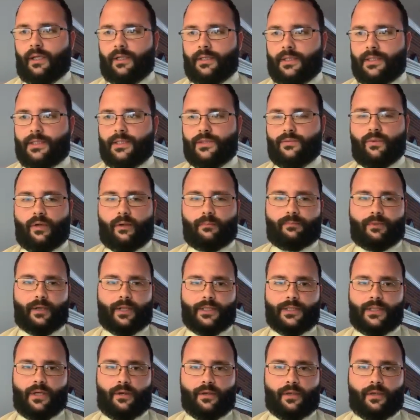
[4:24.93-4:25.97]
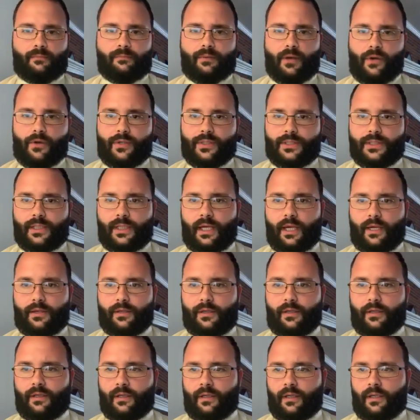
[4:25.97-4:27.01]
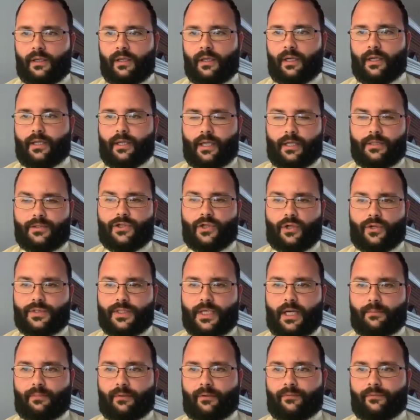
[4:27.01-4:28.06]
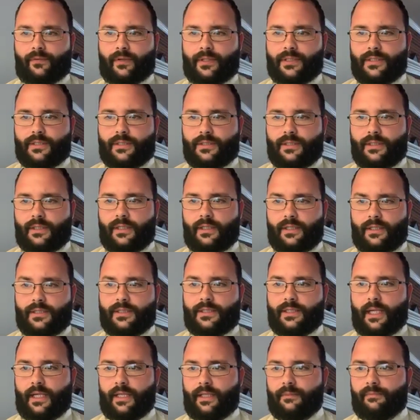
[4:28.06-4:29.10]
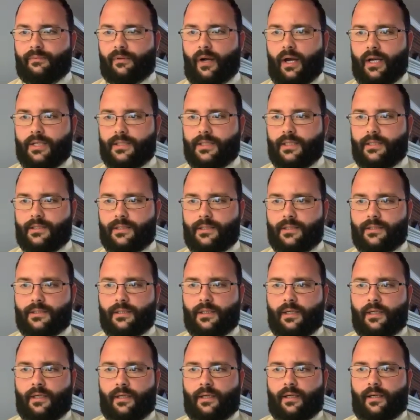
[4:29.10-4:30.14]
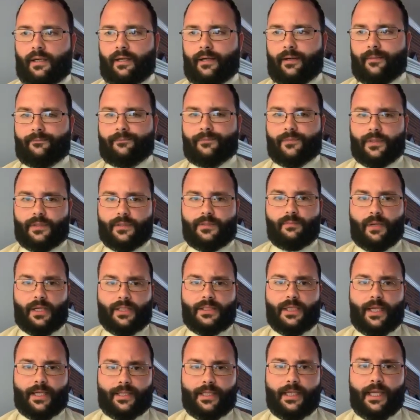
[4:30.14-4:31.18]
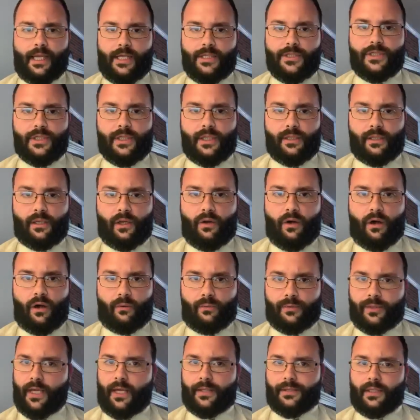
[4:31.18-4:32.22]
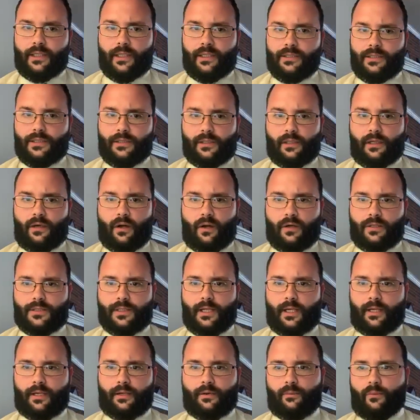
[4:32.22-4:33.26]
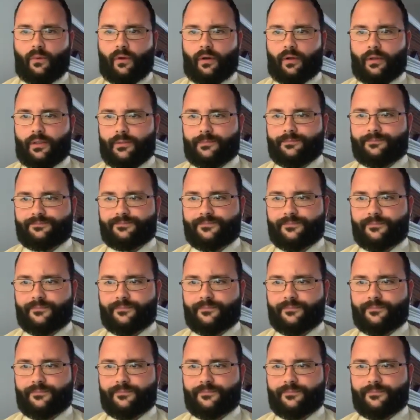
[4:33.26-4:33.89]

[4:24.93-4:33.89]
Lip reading: This is what brings all the components together and churns out proficiency in its daily processes. It's much like the engine in the car. Without the engine, the car is not going to work.